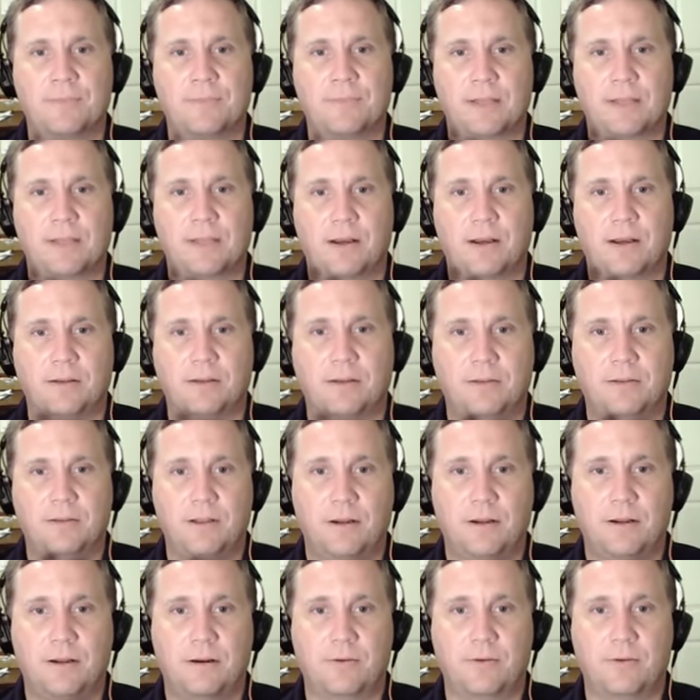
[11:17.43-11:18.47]

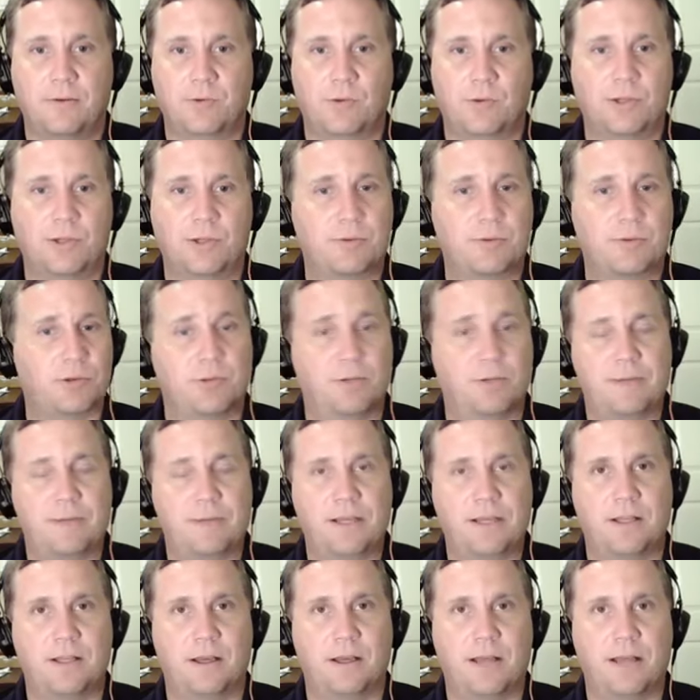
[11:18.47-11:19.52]
it was really supposed to
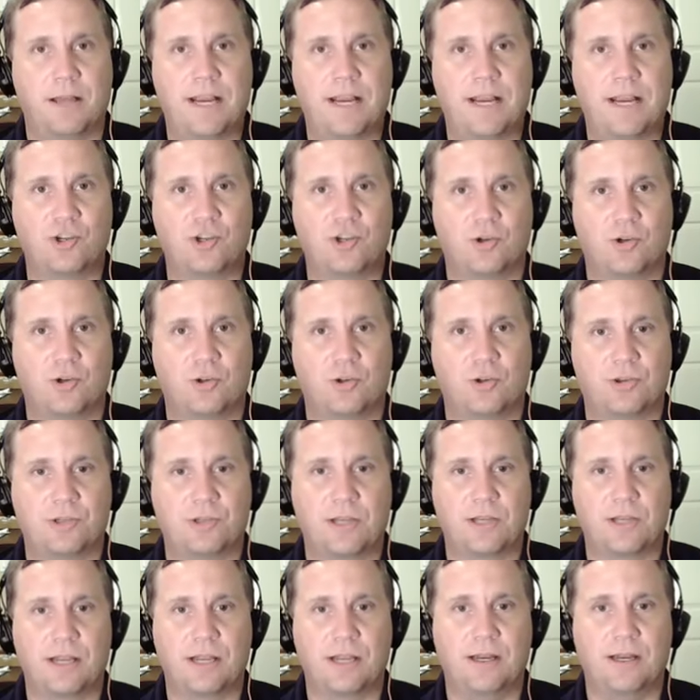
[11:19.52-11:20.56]
be the
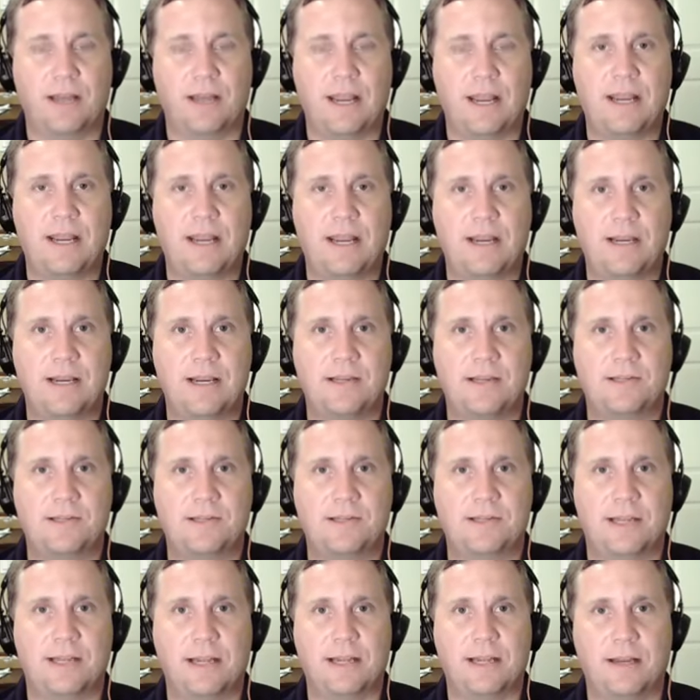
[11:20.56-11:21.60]
Angels and
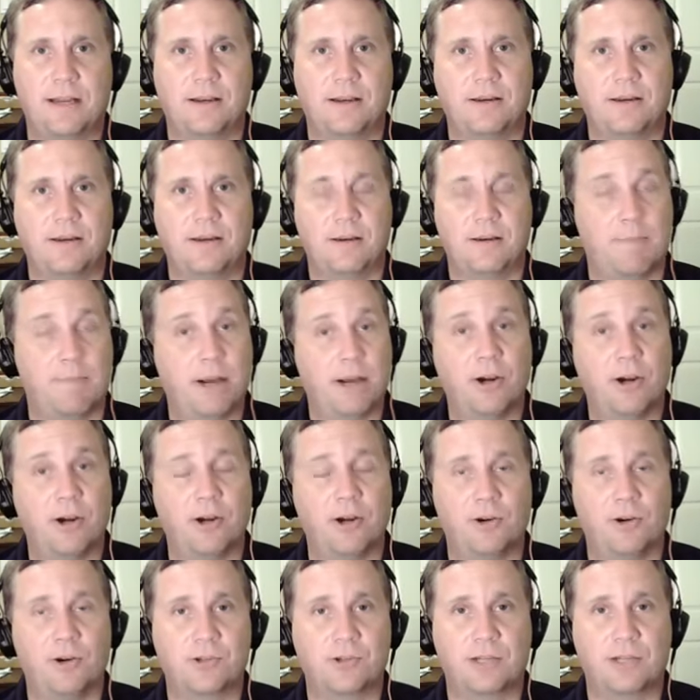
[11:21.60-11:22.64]
A's and
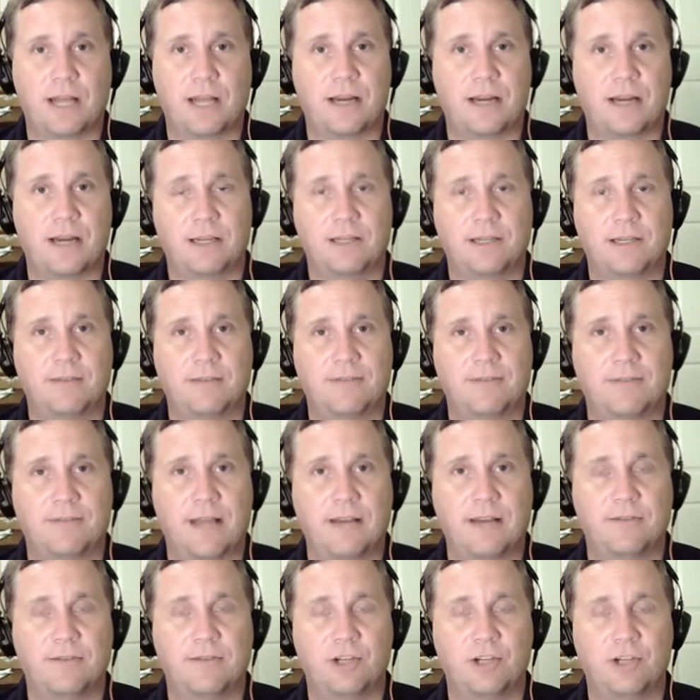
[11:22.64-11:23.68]
Mariners to kind of contend for
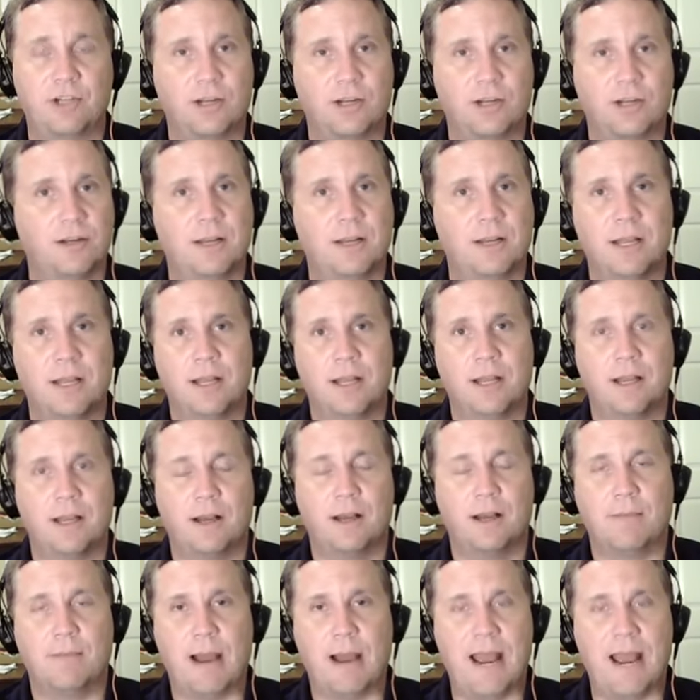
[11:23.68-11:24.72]
that division.
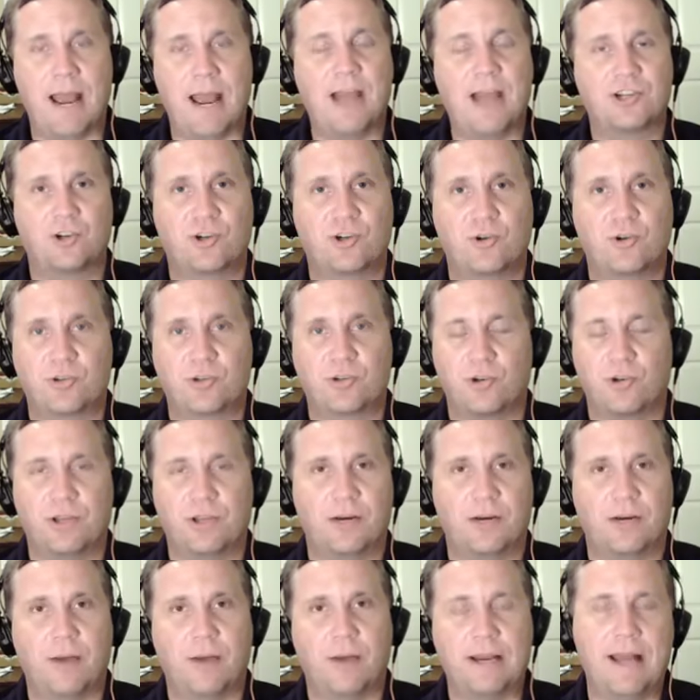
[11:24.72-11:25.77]
My Astros are
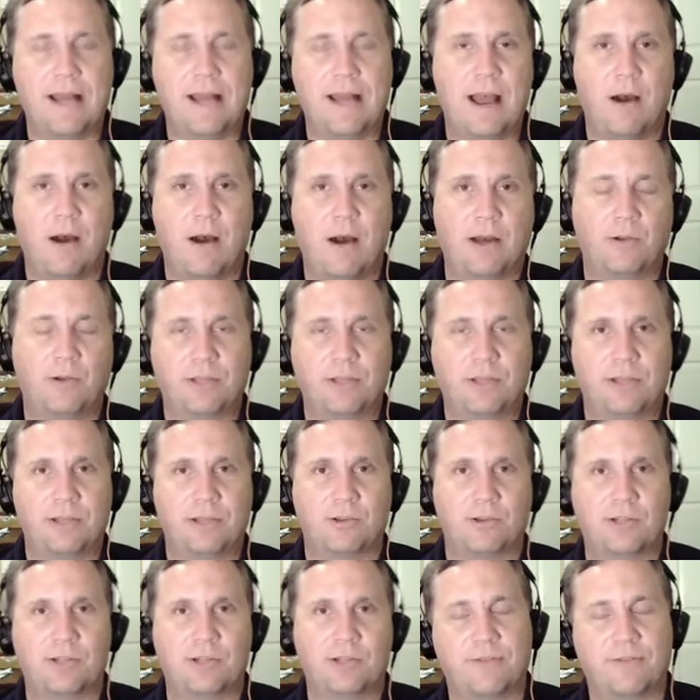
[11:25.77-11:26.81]
there right now. I don't think
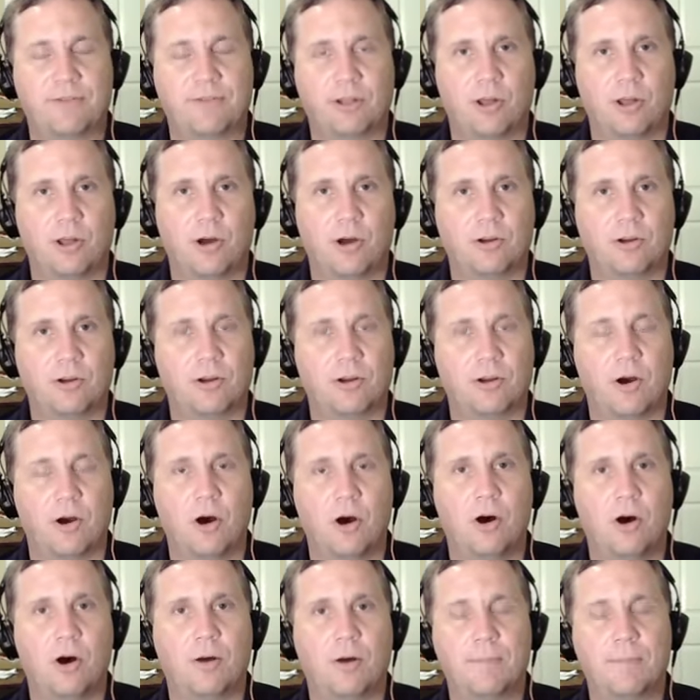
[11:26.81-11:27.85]
they'll stay for the long
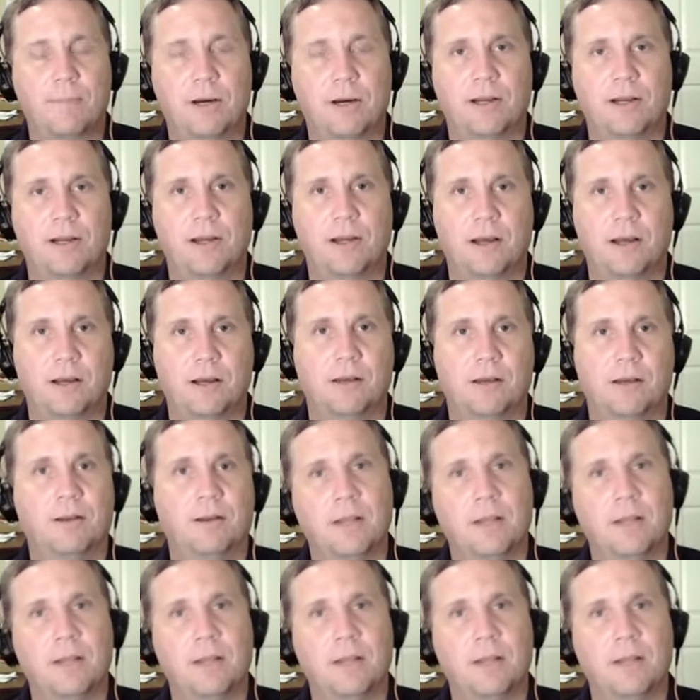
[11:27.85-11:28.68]
haul, but a